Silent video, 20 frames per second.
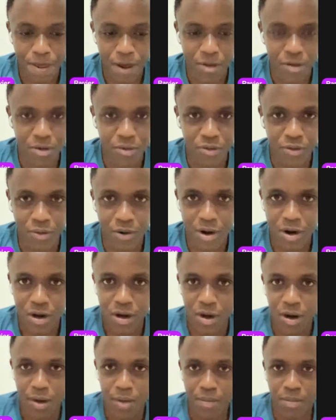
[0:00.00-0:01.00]
Thank you,
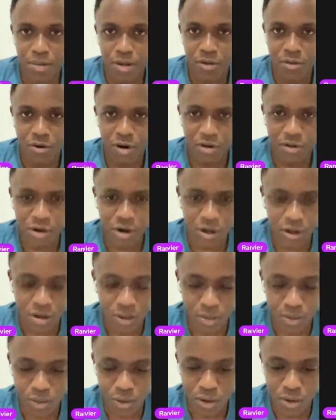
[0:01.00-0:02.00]
everyone. If you have any
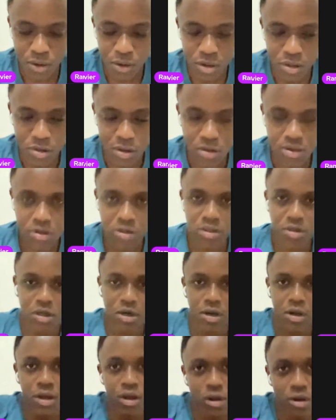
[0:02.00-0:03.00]
other more questions,
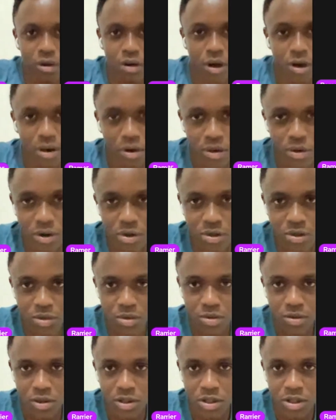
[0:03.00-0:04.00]
you can always
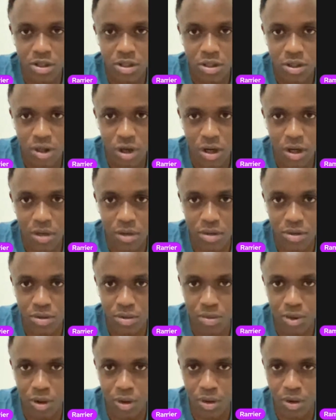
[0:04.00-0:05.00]
reach out
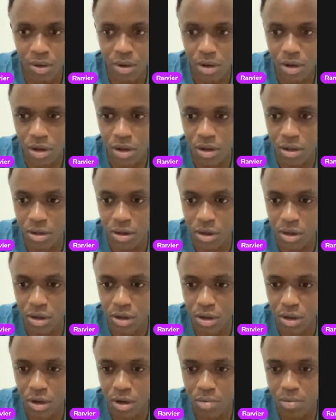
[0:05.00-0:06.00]
to me on LinkedIn.
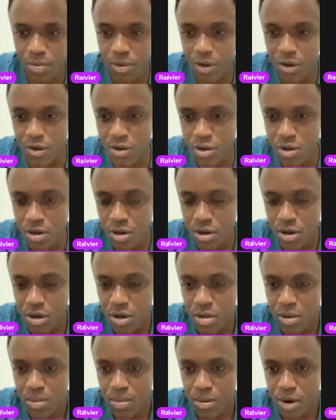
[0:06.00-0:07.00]
I'll paste
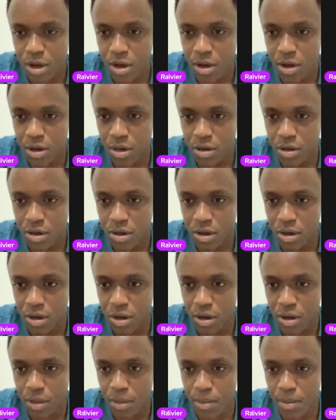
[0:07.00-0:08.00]
my
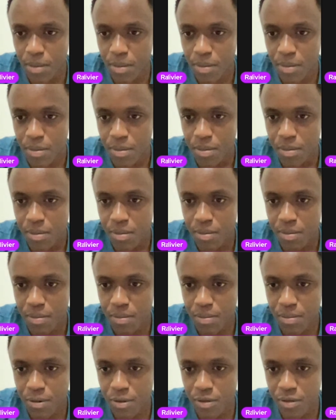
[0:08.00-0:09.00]
LinkedIn
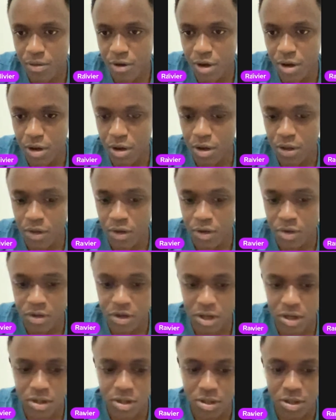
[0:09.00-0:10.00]
profile in the
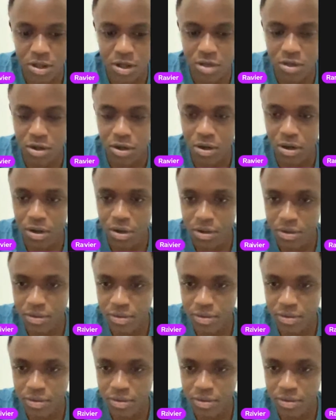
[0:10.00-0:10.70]
chat section.